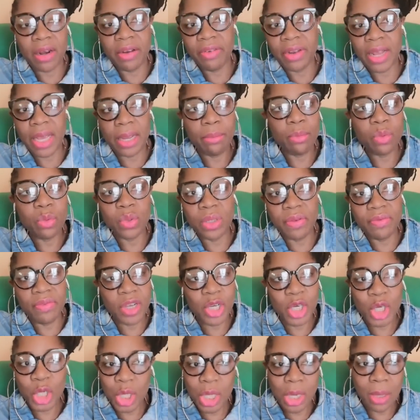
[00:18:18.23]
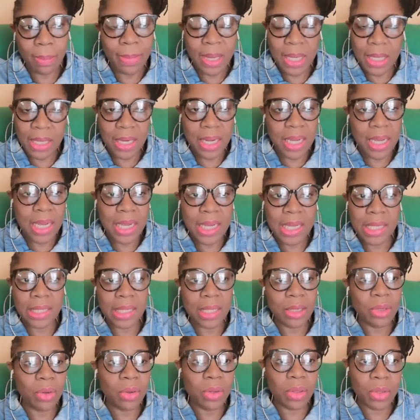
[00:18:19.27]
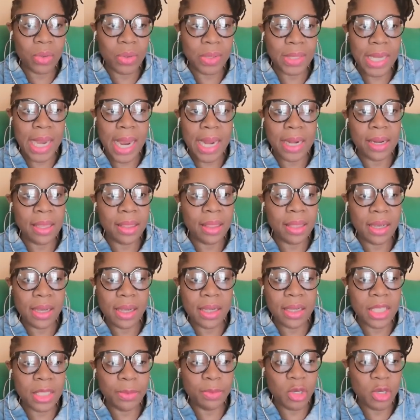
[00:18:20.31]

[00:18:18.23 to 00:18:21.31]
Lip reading: of like motivational Mondays and all those kind of things,